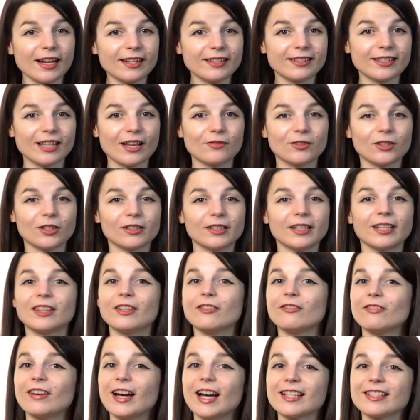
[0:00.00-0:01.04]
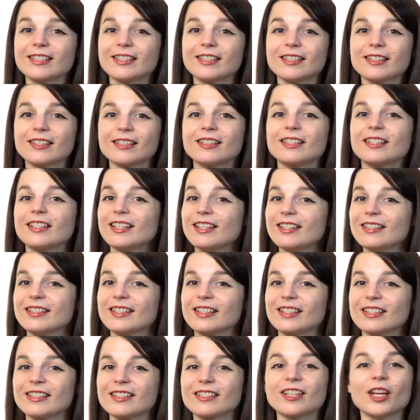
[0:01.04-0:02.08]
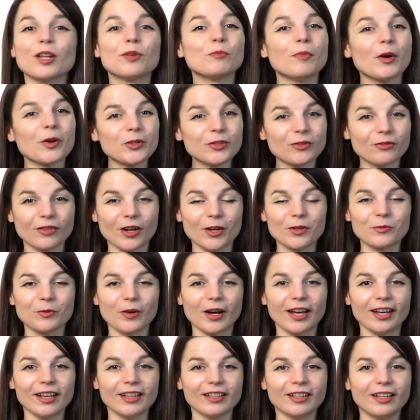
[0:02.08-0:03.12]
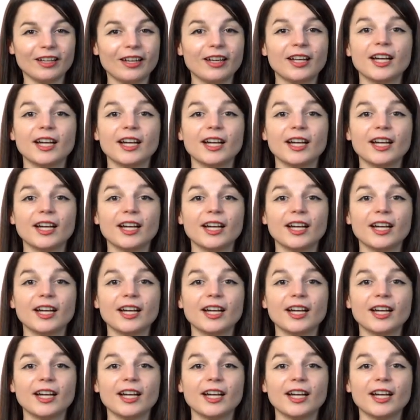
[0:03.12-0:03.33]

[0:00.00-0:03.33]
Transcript: next level in the fastest, easiest, and most fun way.